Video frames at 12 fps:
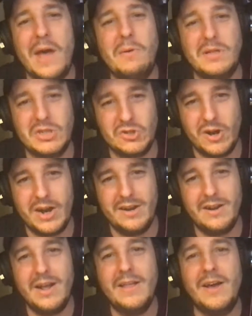went straight
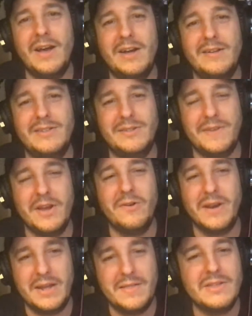to VOD.